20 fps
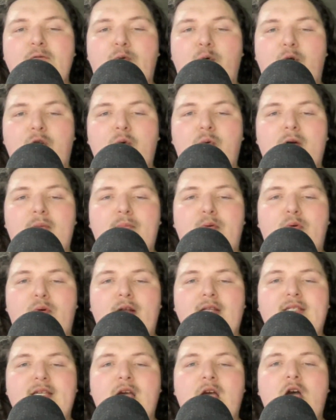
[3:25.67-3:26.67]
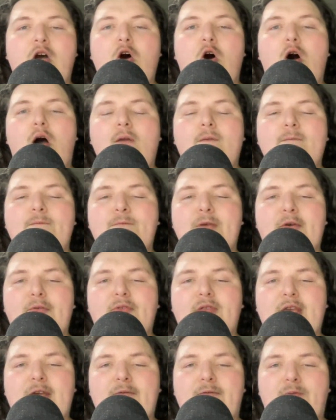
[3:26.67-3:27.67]
41 points on
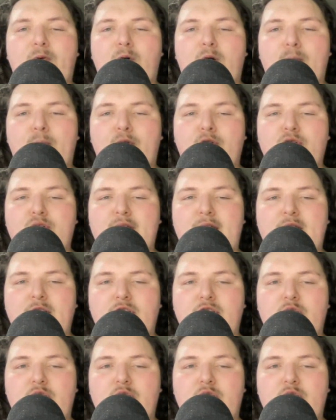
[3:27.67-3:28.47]
54%